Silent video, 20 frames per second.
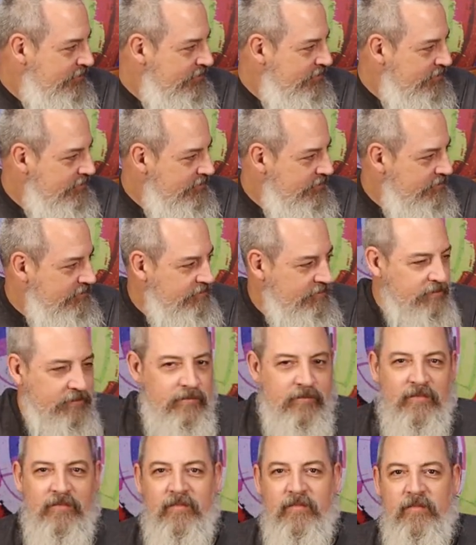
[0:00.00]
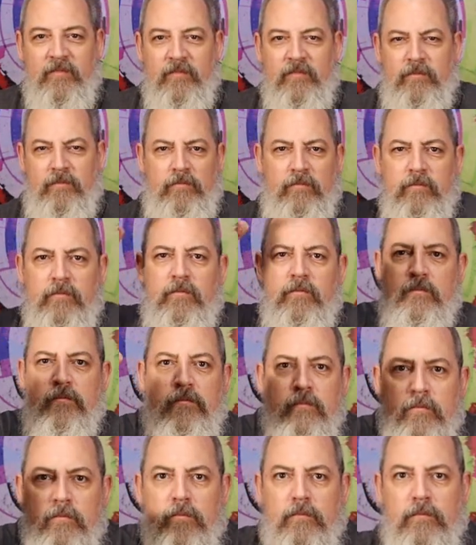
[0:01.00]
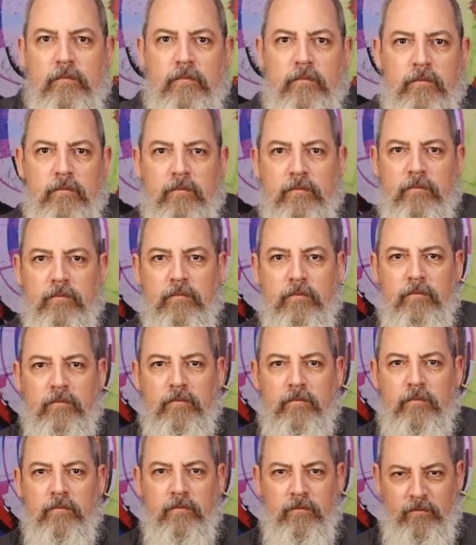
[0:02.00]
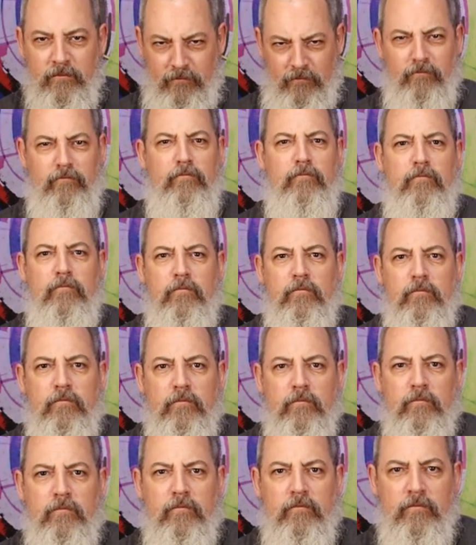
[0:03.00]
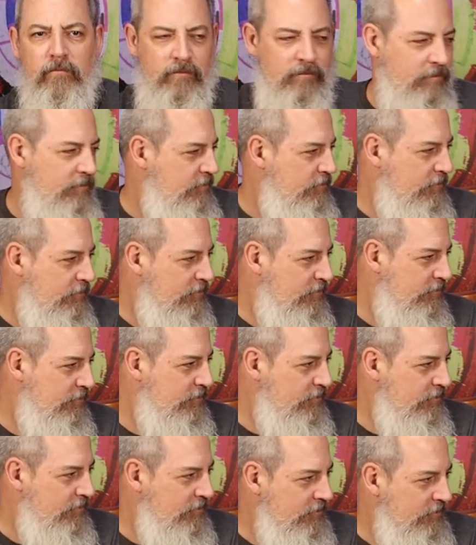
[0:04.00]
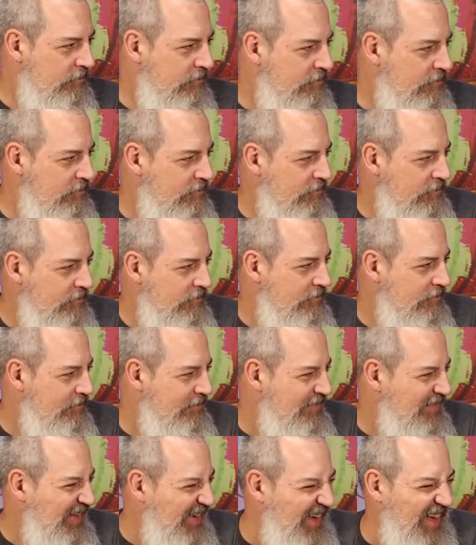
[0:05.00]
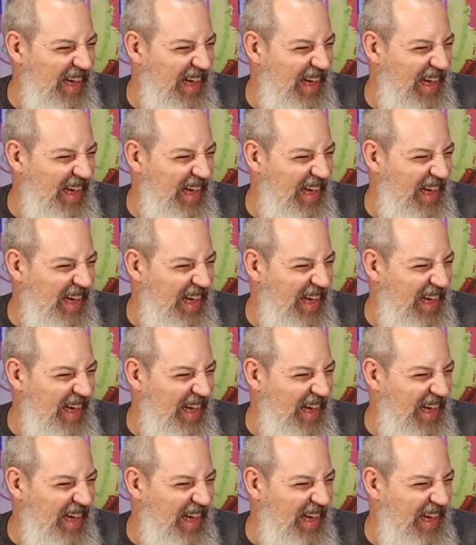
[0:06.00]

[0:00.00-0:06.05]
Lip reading: The person shown says nothing.